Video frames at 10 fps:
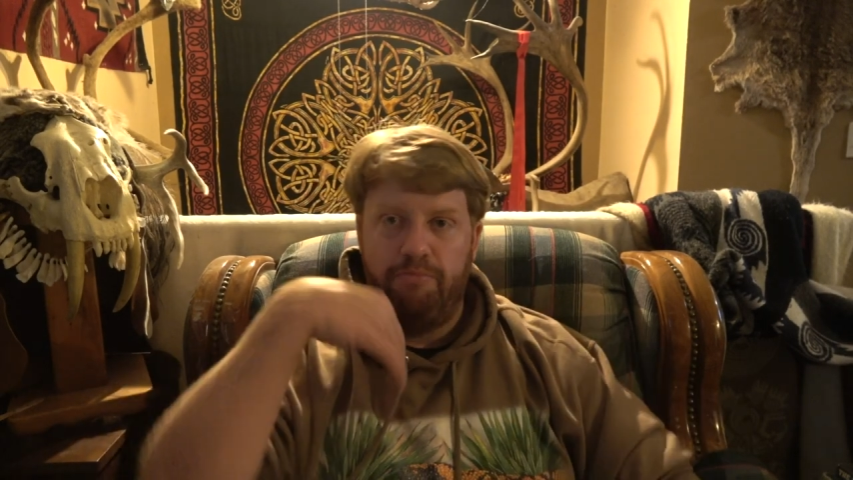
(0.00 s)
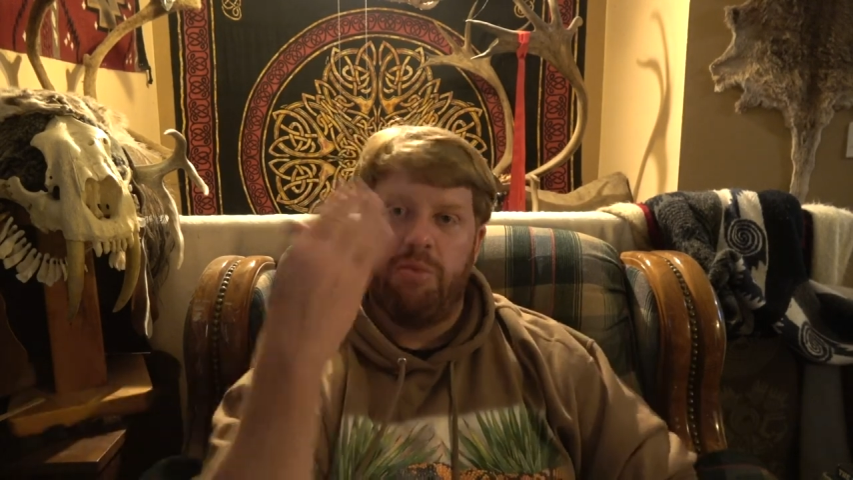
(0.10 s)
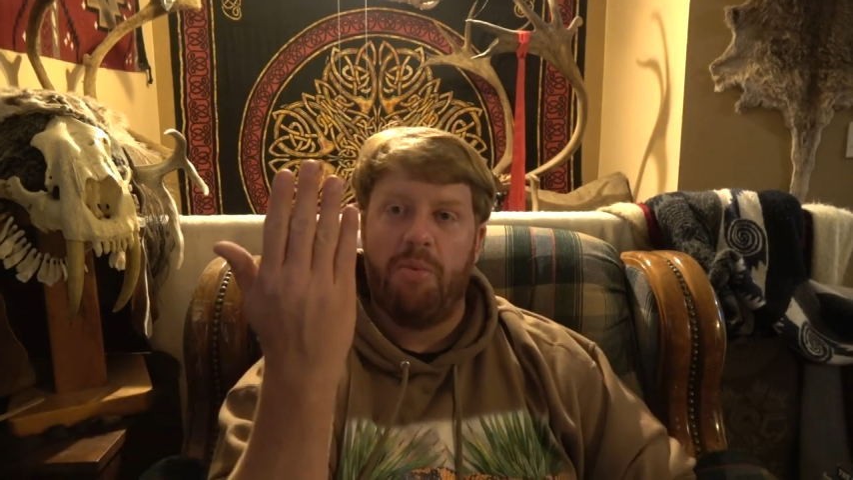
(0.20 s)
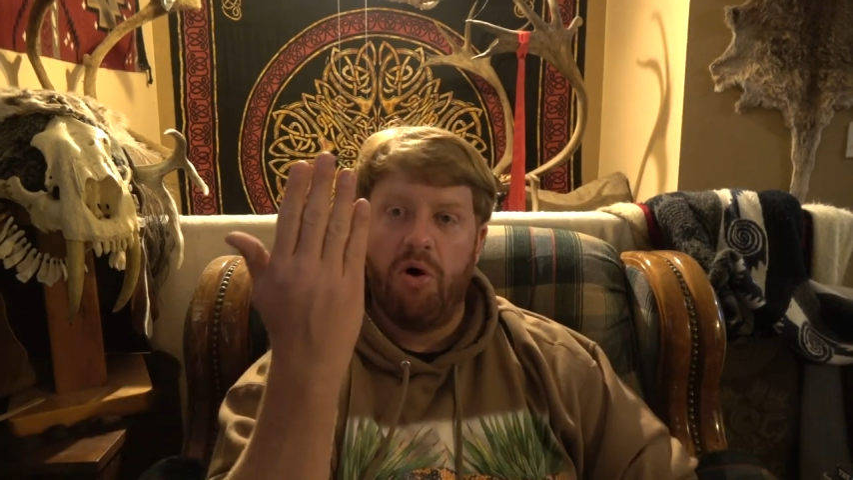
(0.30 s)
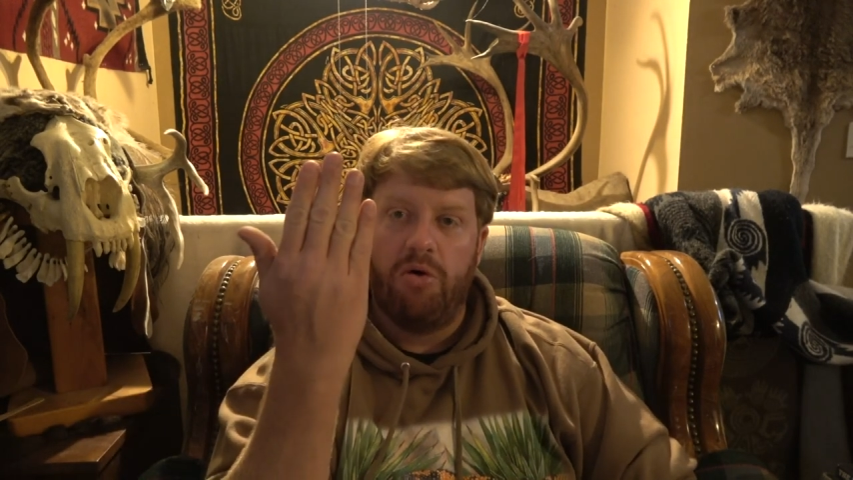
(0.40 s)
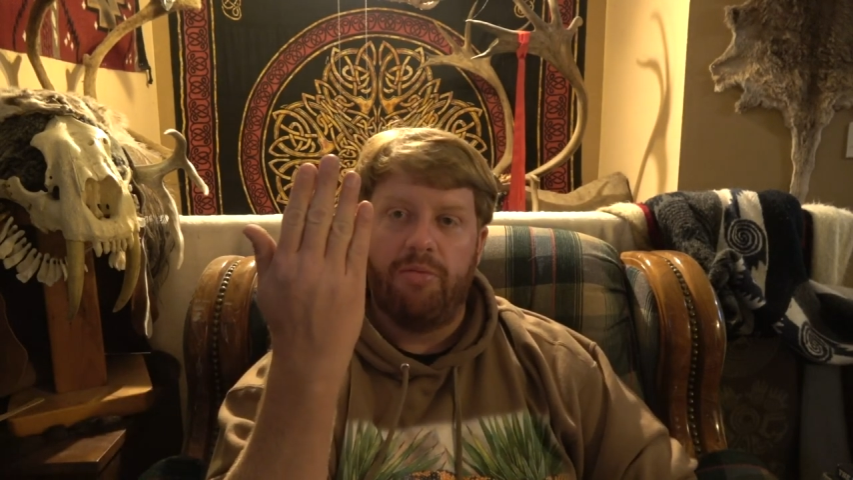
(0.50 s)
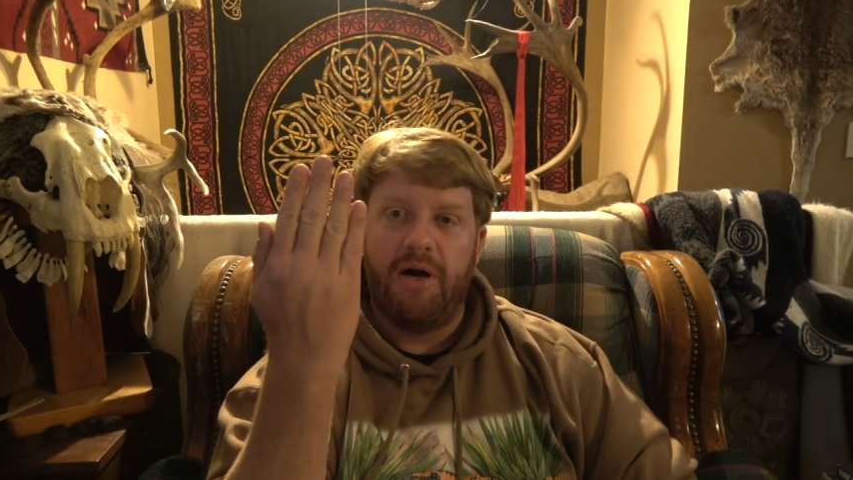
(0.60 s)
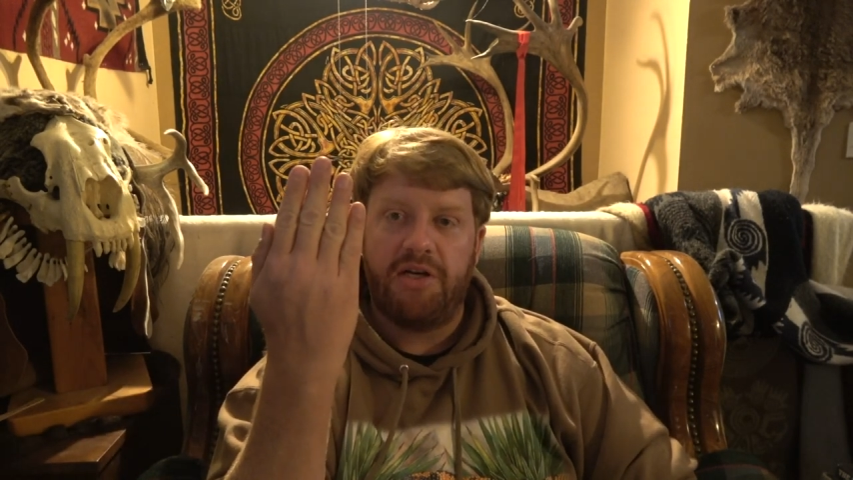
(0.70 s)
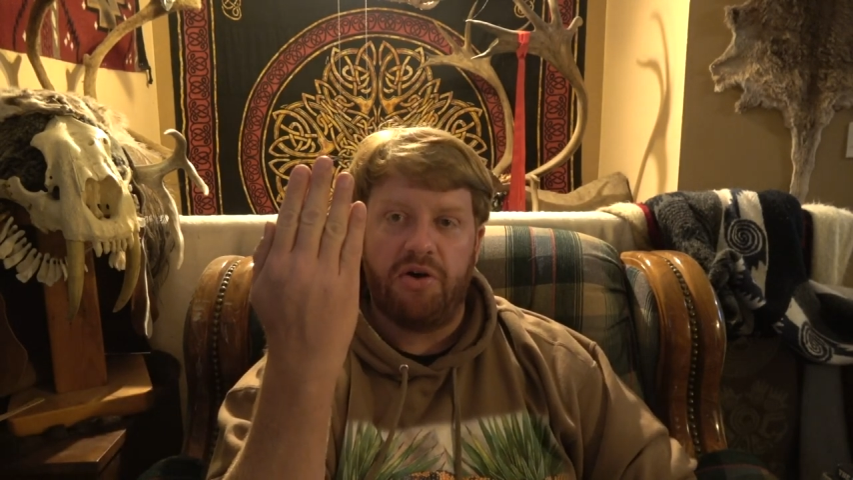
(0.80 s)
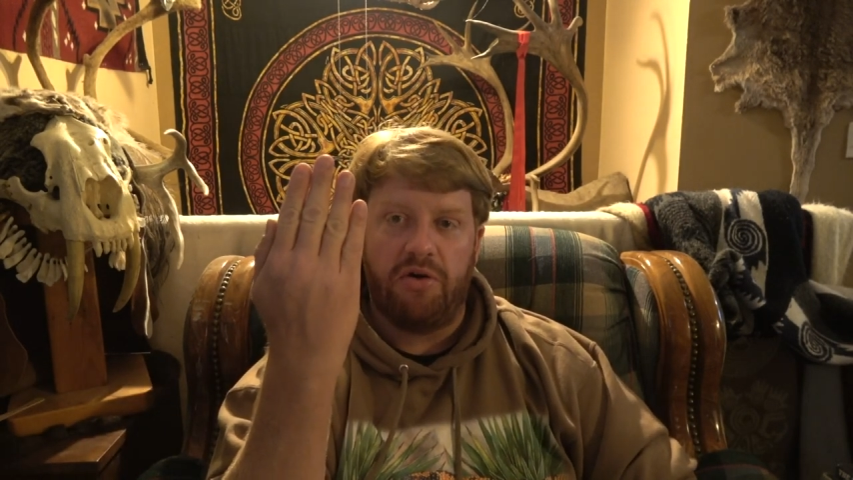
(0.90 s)
Ba-boom,
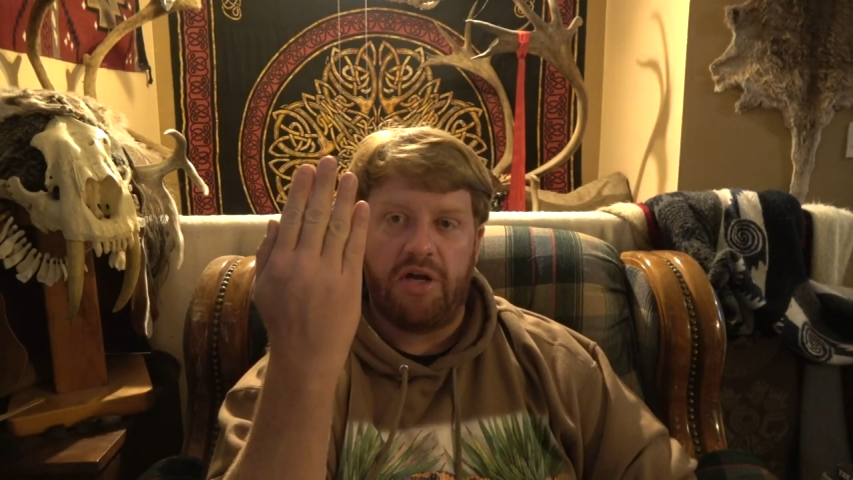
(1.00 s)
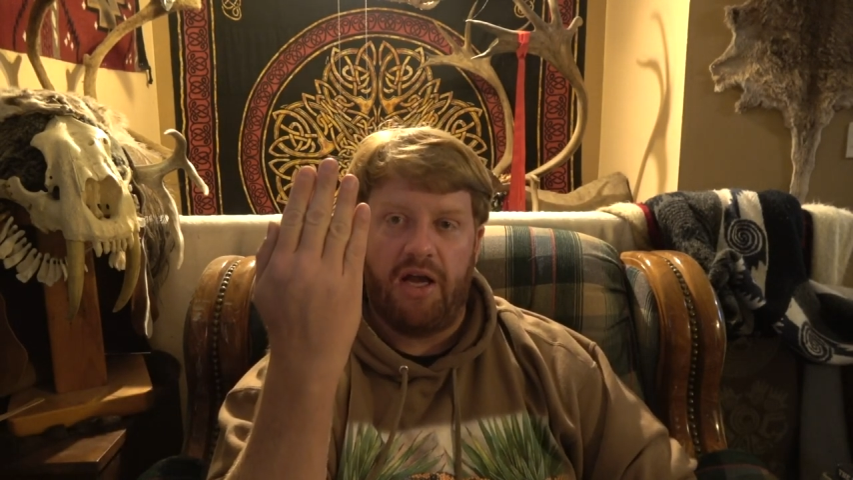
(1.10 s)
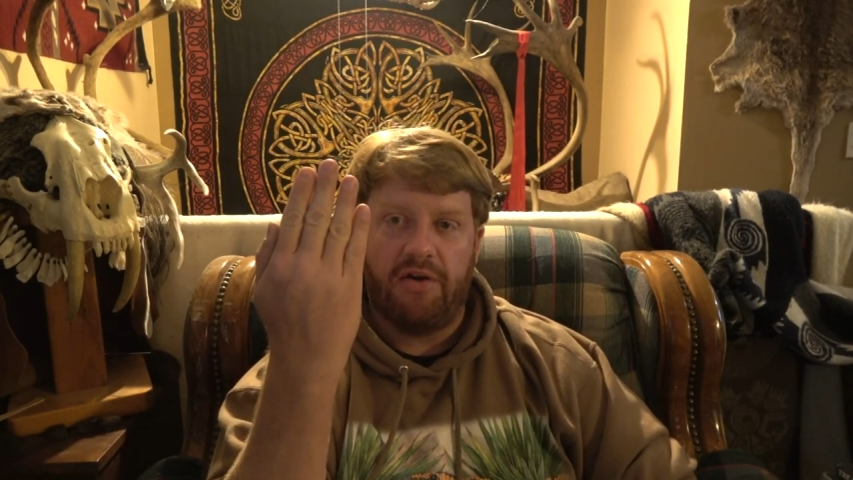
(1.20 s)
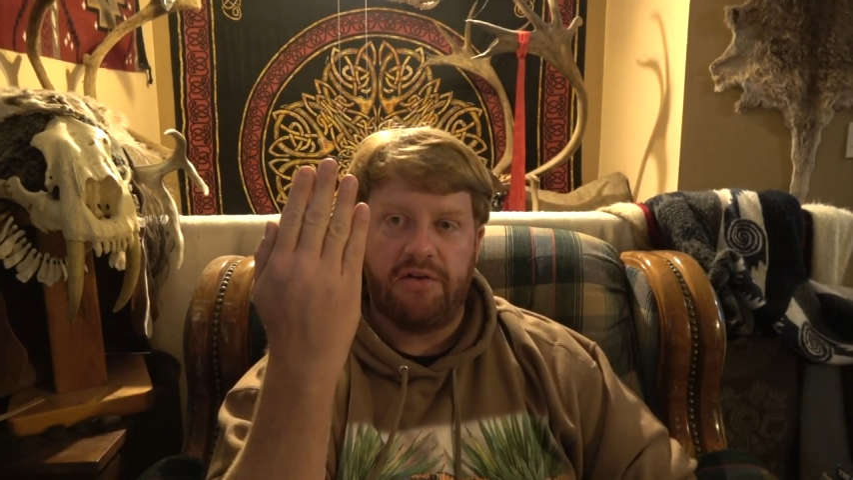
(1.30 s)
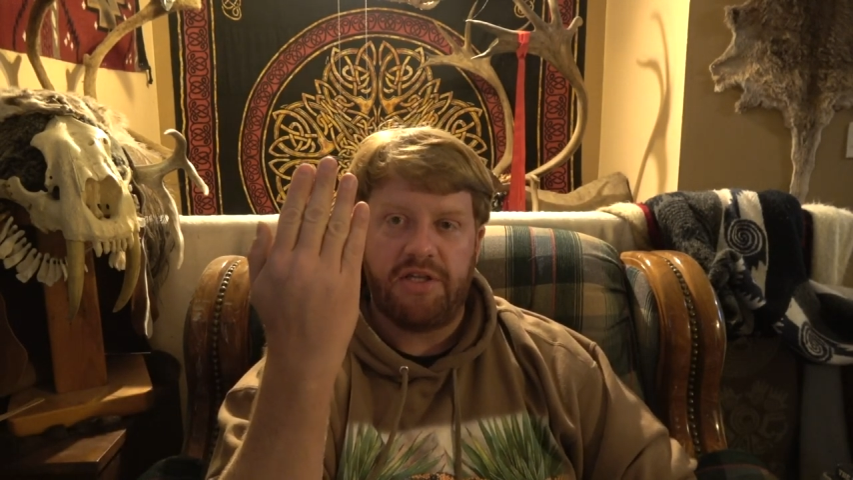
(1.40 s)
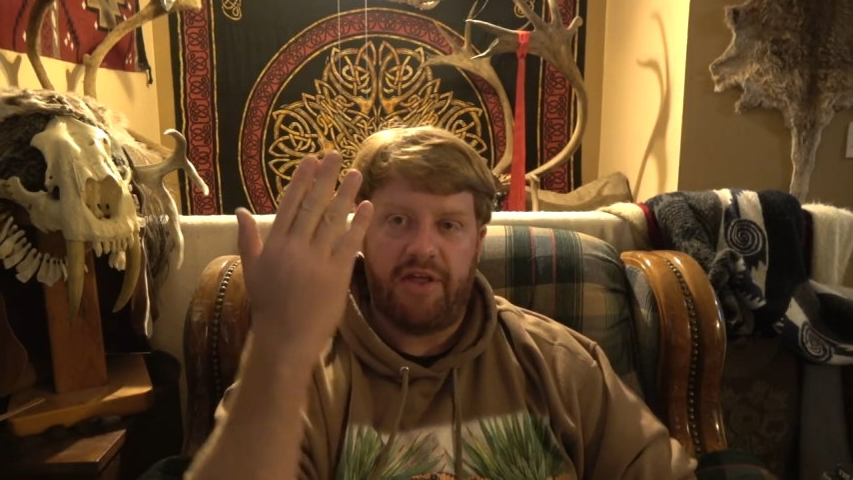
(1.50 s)
adult colors.